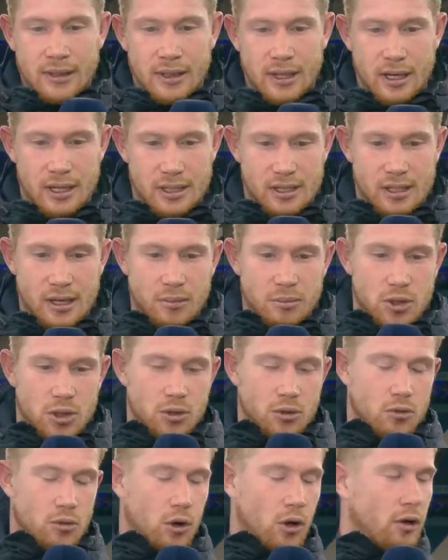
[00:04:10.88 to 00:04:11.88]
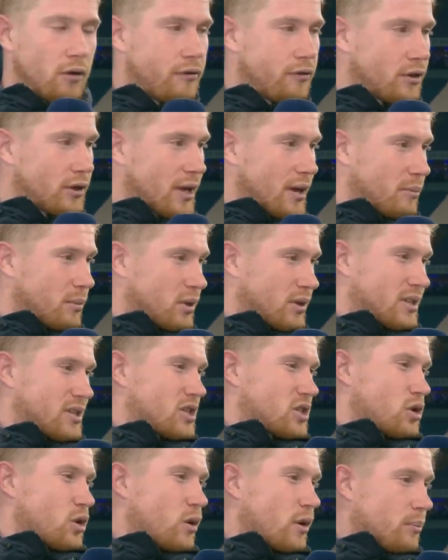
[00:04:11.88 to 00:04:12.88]
a subdued role for them. But it's
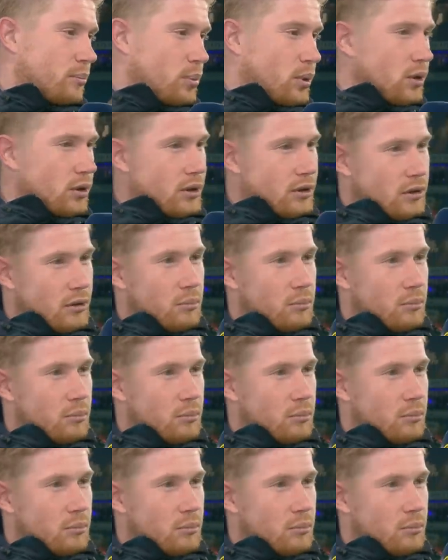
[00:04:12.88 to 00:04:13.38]
so important.